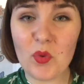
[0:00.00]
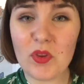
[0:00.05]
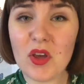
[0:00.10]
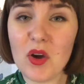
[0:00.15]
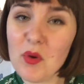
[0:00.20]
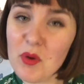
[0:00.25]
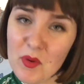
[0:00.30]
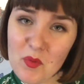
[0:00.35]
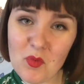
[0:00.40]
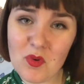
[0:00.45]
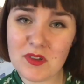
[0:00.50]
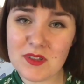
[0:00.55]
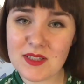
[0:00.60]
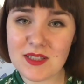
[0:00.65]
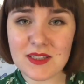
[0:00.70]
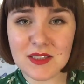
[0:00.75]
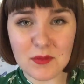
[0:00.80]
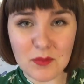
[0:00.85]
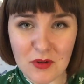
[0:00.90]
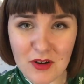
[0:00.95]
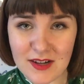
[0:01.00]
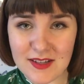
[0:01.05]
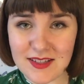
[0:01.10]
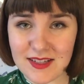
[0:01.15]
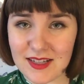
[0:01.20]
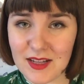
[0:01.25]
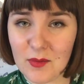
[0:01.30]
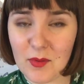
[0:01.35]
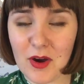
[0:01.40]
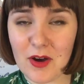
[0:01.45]
Although it was
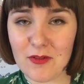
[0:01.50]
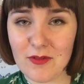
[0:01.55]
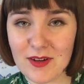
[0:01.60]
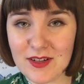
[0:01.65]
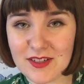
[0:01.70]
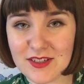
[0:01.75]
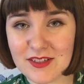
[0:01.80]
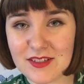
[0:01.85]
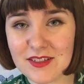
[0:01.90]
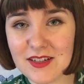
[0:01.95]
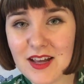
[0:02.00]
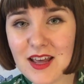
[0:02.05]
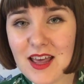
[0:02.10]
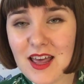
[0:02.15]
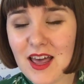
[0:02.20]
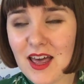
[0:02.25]
surprisingly well written,